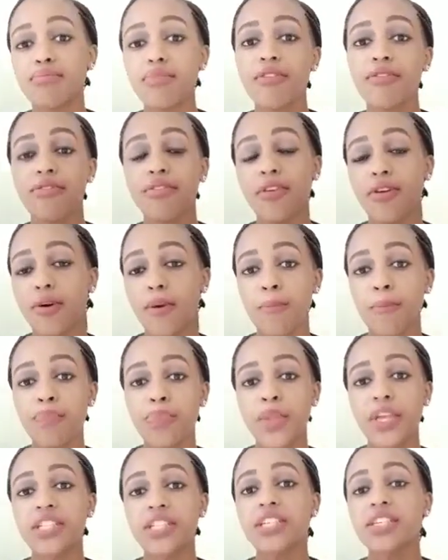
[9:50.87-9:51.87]
before.
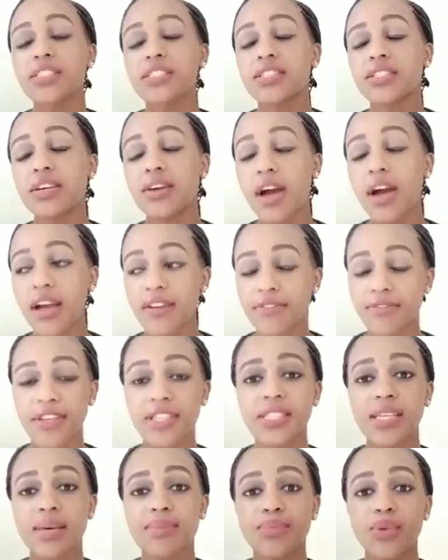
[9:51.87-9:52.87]
It is
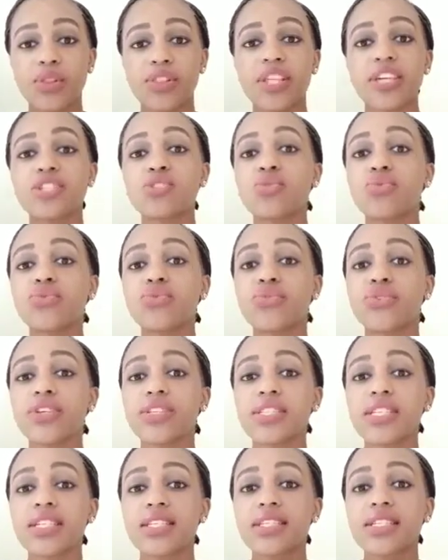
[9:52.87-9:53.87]
advisable that you
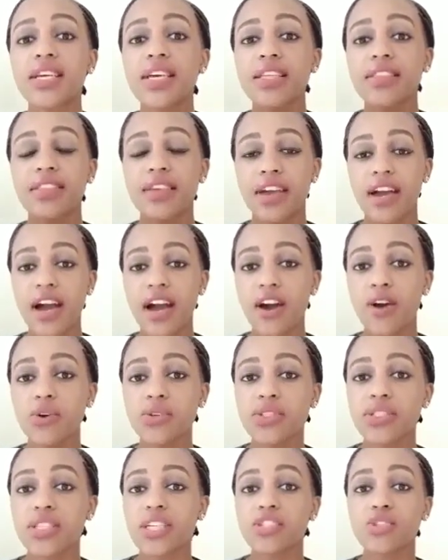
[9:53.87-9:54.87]
visit the
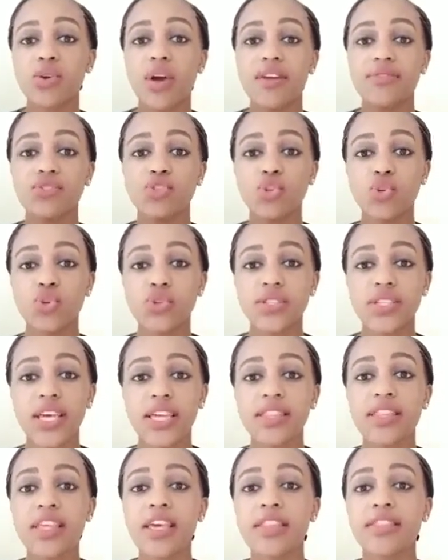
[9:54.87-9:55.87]
house that you have
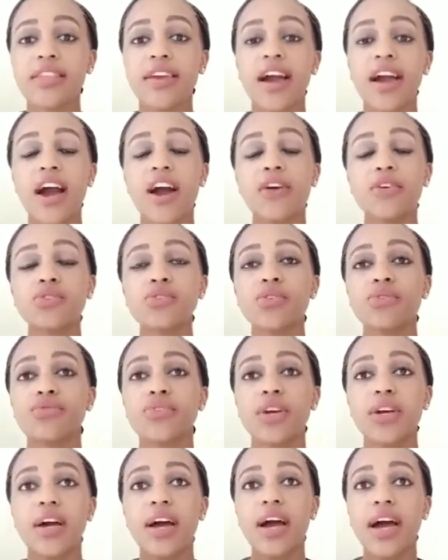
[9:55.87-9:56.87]
chosen, the house of
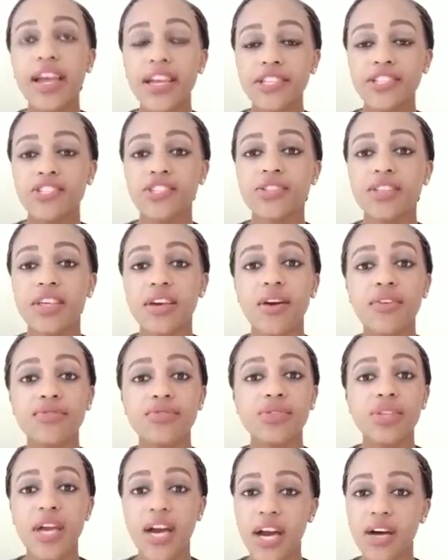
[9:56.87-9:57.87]
your
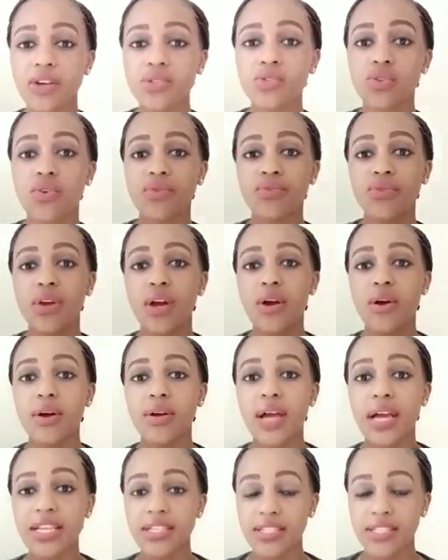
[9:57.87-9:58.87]
the house of your
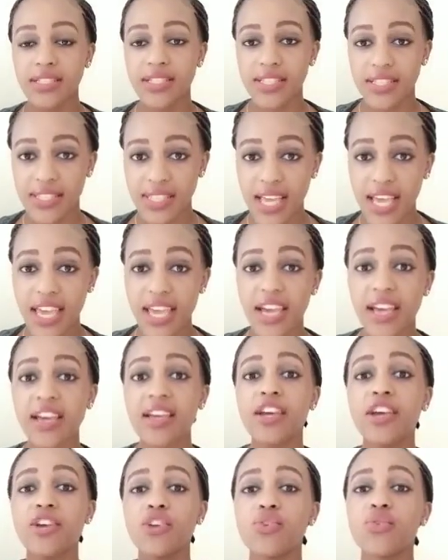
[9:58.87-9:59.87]
desire.
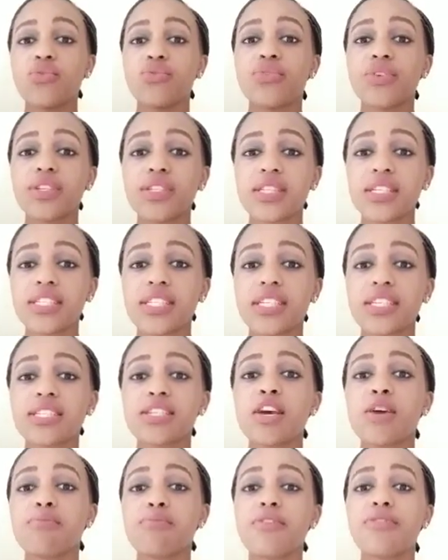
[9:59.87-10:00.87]
You visit it
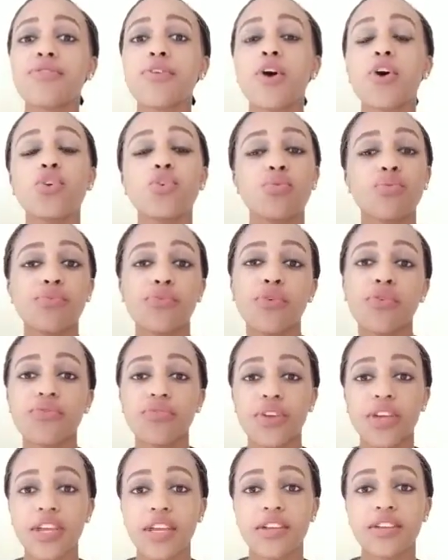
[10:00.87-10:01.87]
before you move
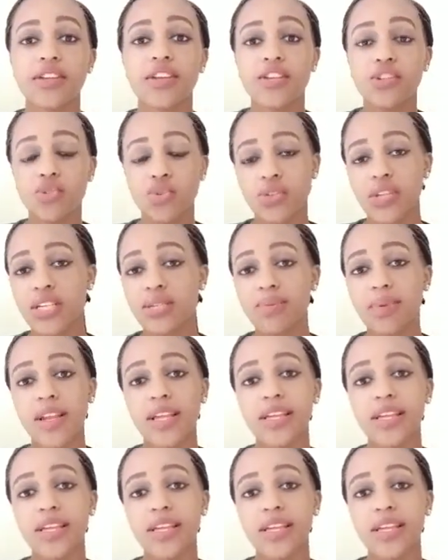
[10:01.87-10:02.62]
in to that